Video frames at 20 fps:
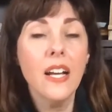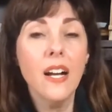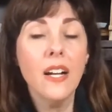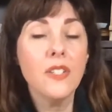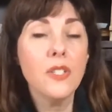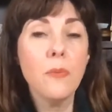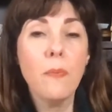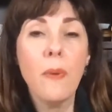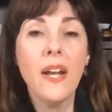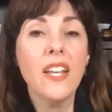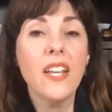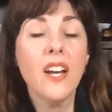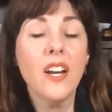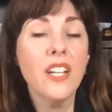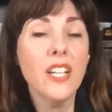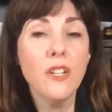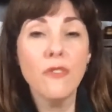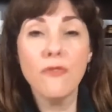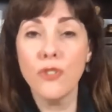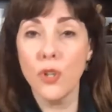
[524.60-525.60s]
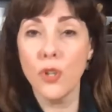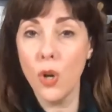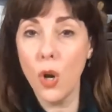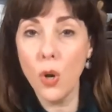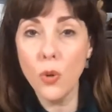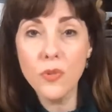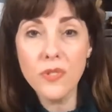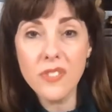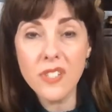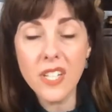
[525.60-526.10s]
depending on if you're
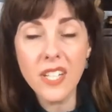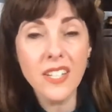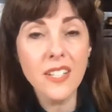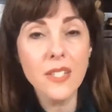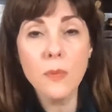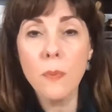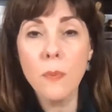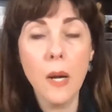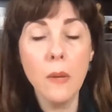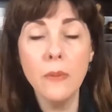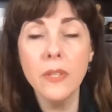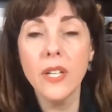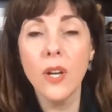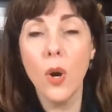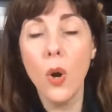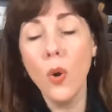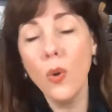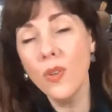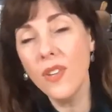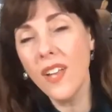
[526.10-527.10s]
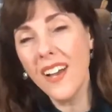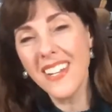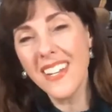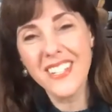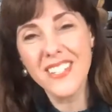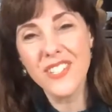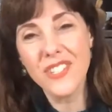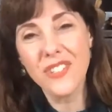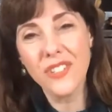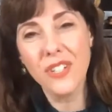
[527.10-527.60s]
hosting, it's probably a whole lot
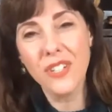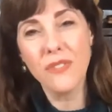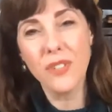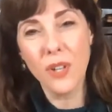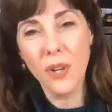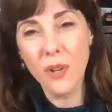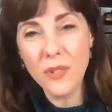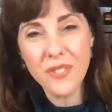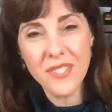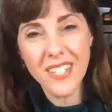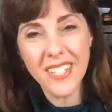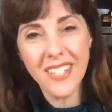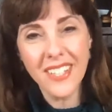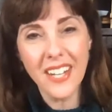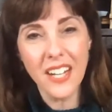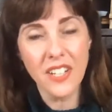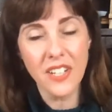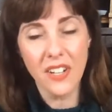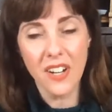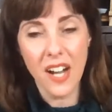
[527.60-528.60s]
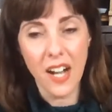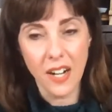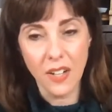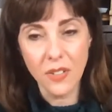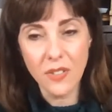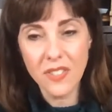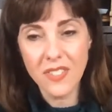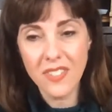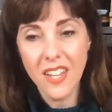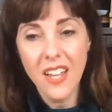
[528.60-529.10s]
easier if you're hosting it at your
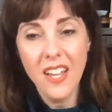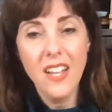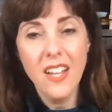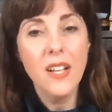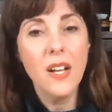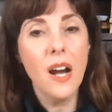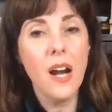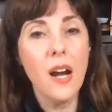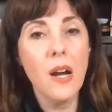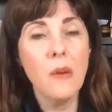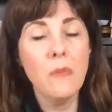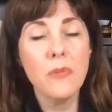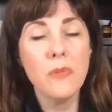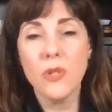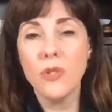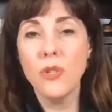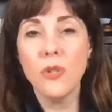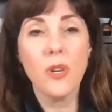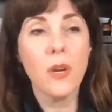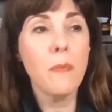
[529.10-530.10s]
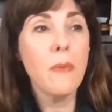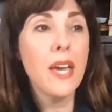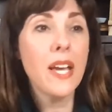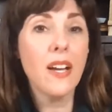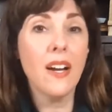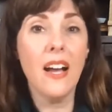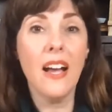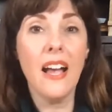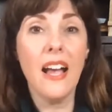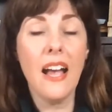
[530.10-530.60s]
house. So you can make
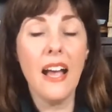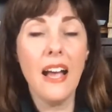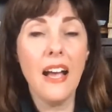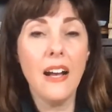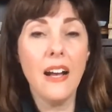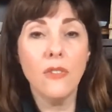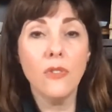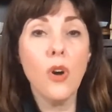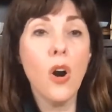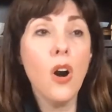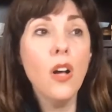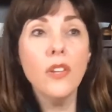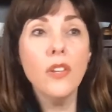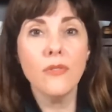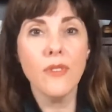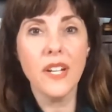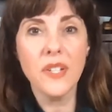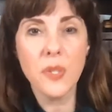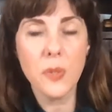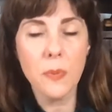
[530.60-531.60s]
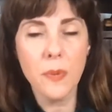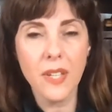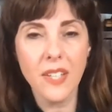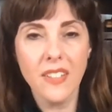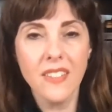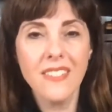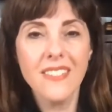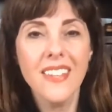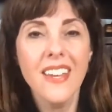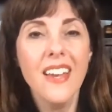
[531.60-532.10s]
all the
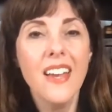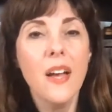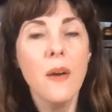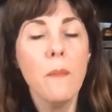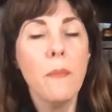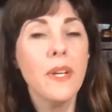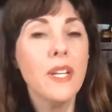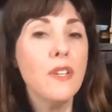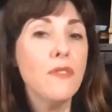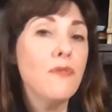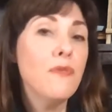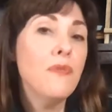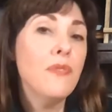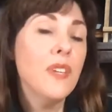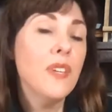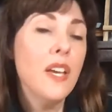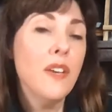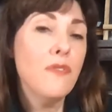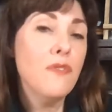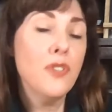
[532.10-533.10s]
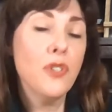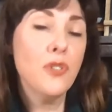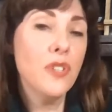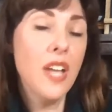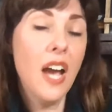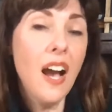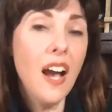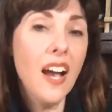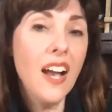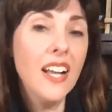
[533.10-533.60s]
recipes. But if you're
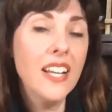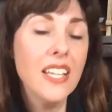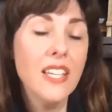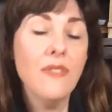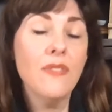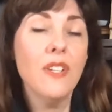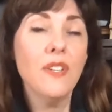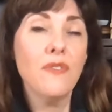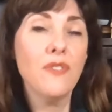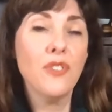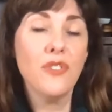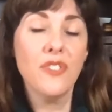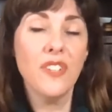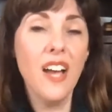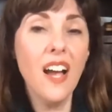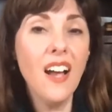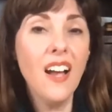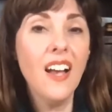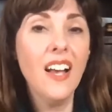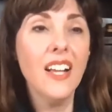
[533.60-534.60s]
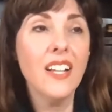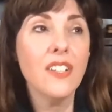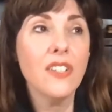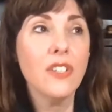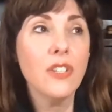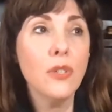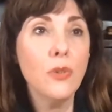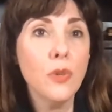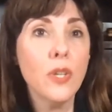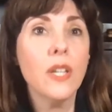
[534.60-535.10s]
not, even if you're not,
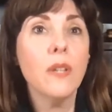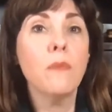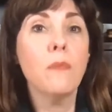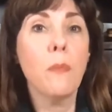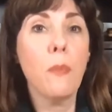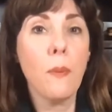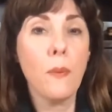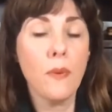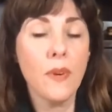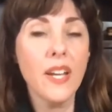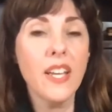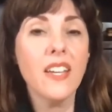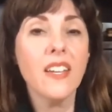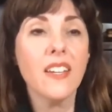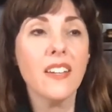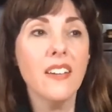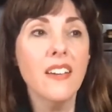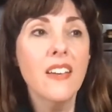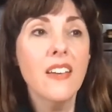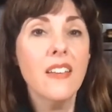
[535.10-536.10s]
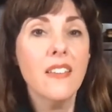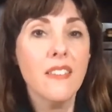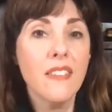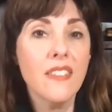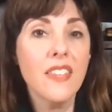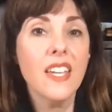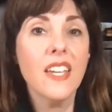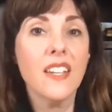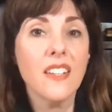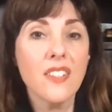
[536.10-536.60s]
you can bring
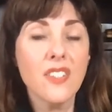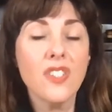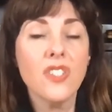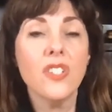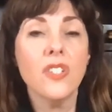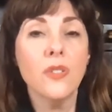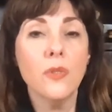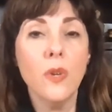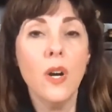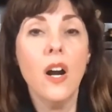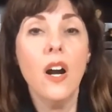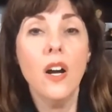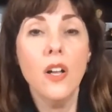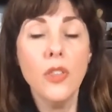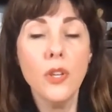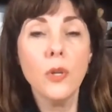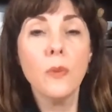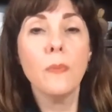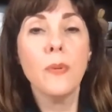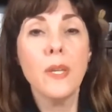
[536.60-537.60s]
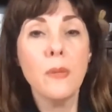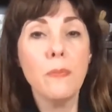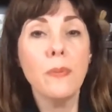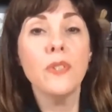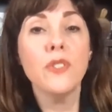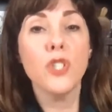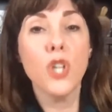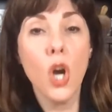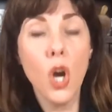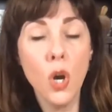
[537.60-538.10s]
things to other
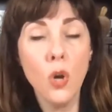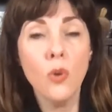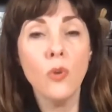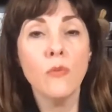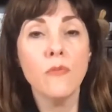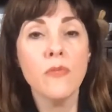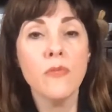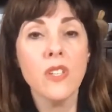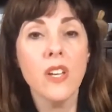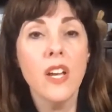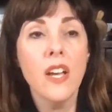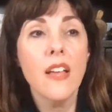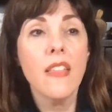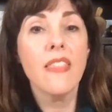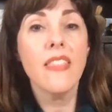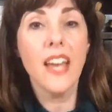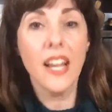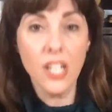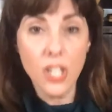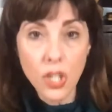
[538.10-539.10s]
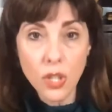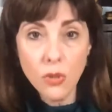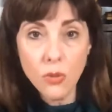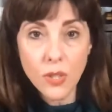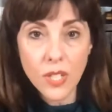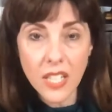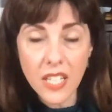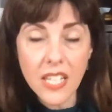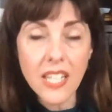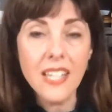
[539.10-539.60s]
people's homes that you
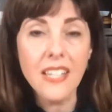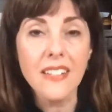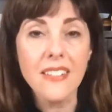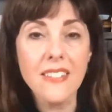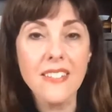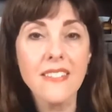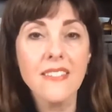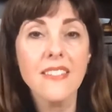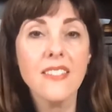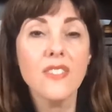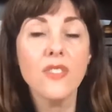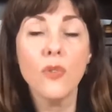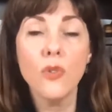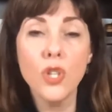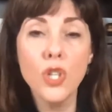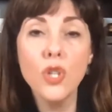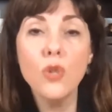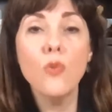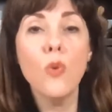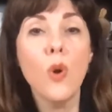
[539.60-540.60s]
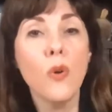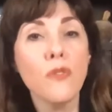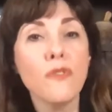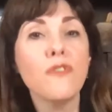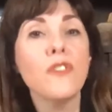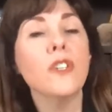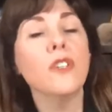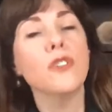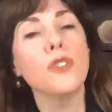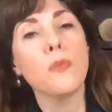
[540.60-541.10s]
can eat, so you won't
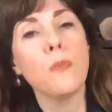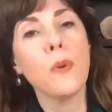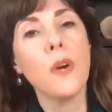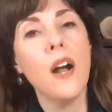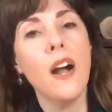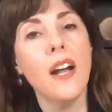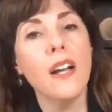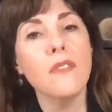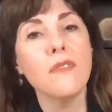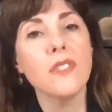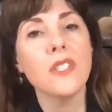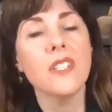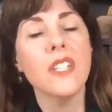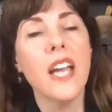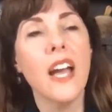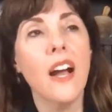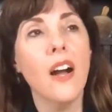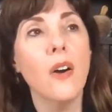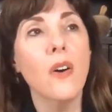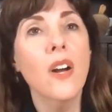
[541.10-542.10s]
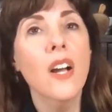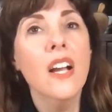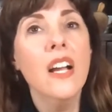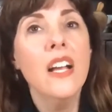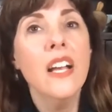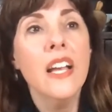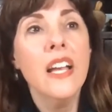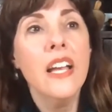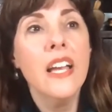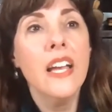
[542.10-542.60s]
feel deprived. Now,
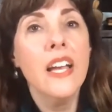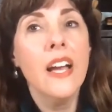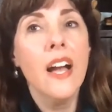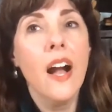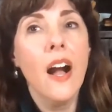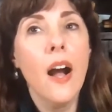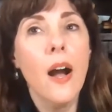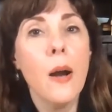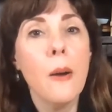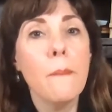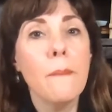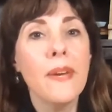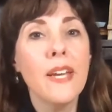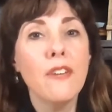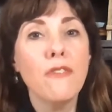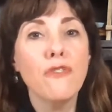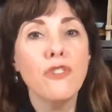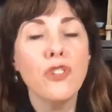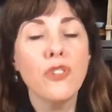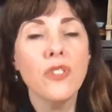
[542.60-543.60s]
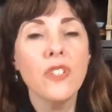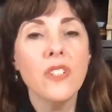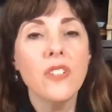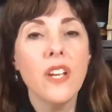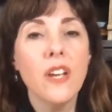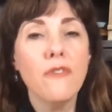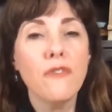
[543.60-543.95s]
if